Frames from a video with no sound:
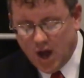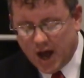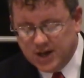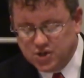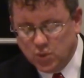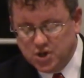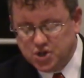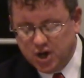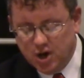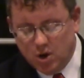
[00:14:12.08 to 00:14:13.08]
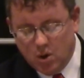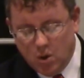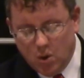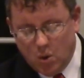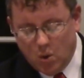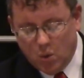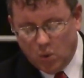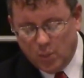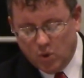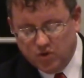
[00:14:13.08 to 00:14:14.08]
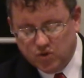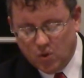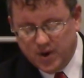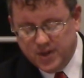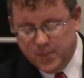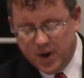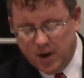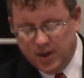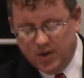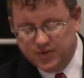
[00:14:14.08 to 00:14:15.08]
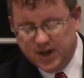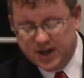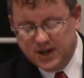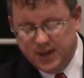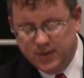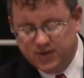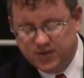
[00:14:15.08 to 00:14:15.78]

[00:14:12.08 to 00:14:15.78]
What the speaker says: I just want to share one more story that parallels Nicodemus